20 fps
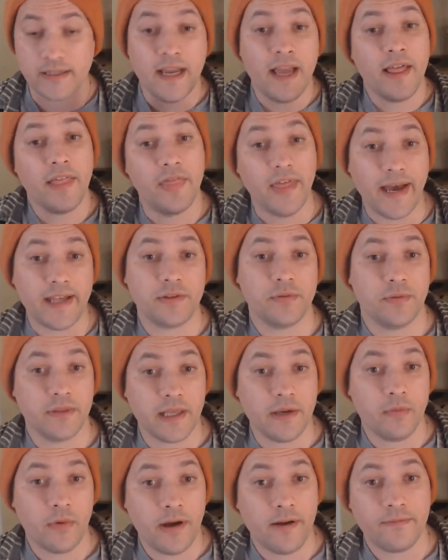That's what they
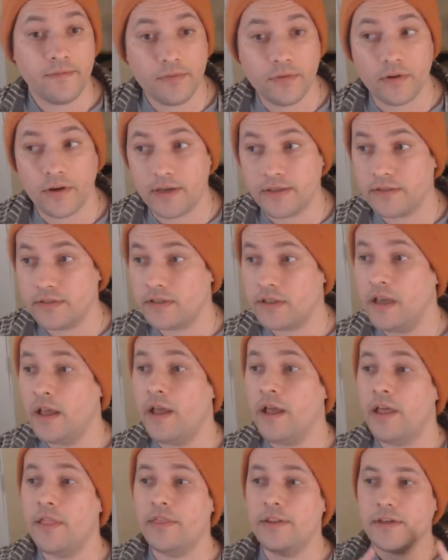want for us.
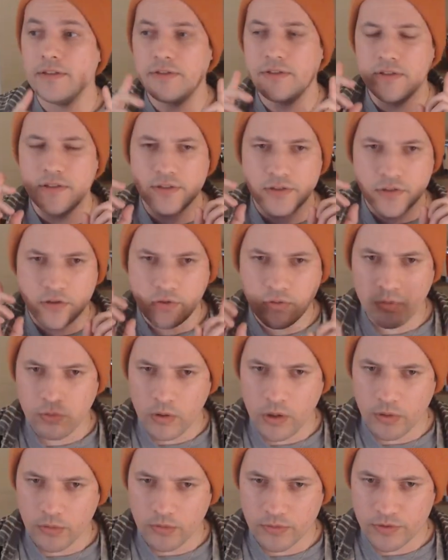There's this
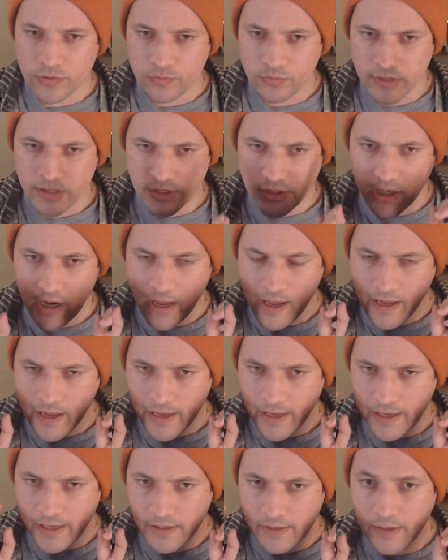quote, which
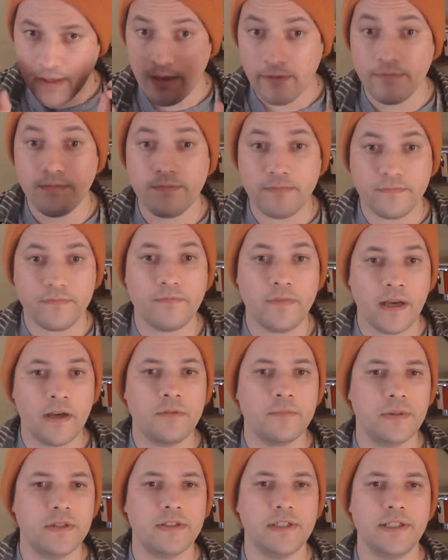I have found
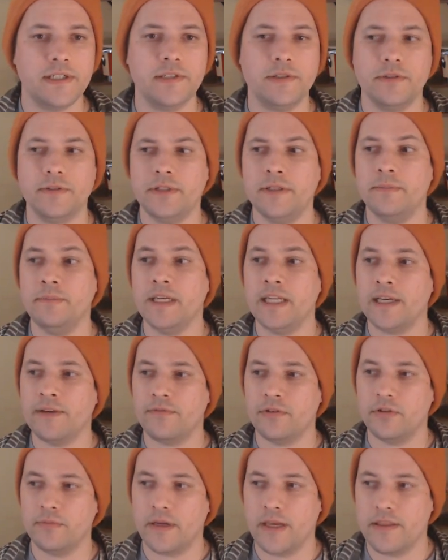particularly meaningful
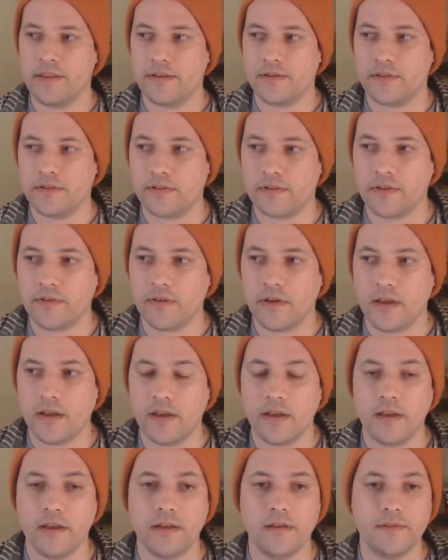by this
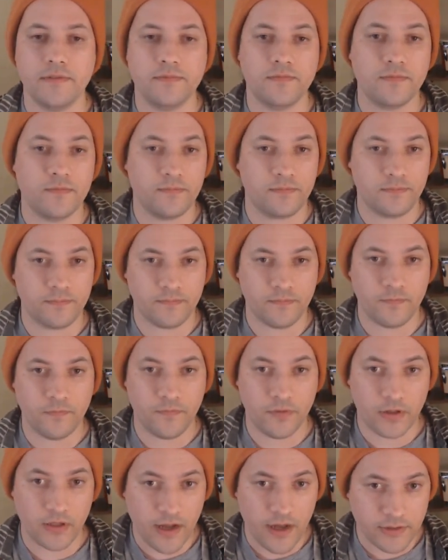
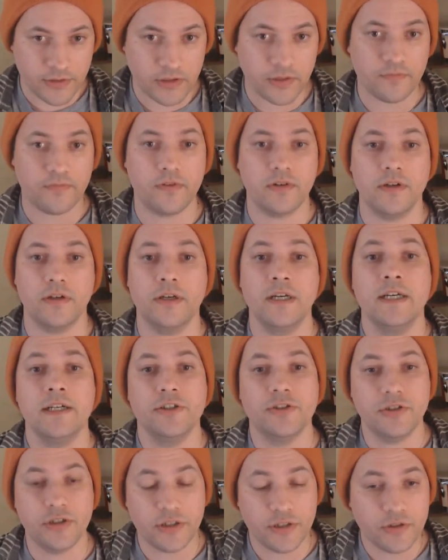philosopher,
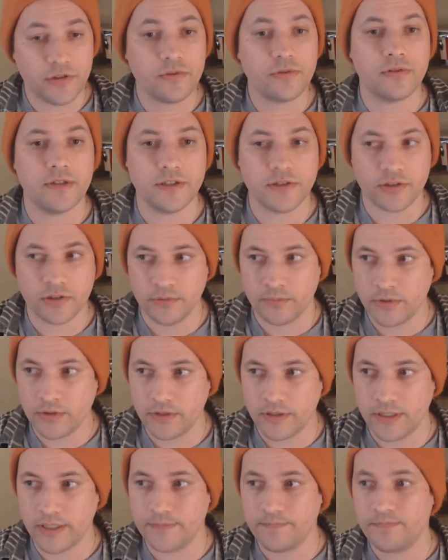Jiddu
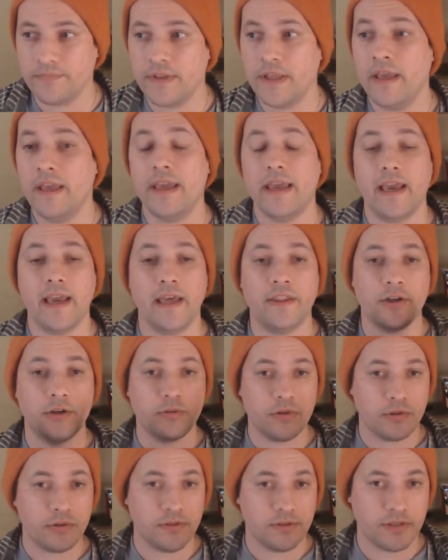Krishnamurti, and the quote
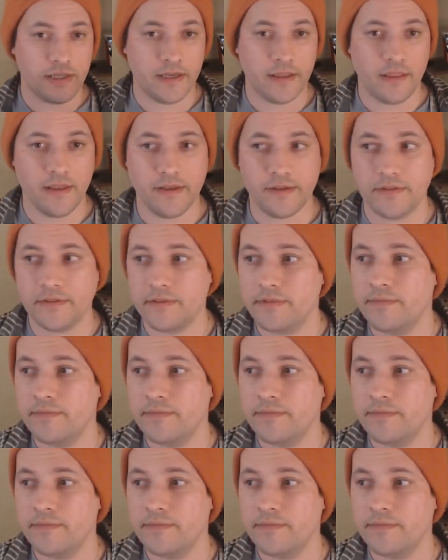goes like this.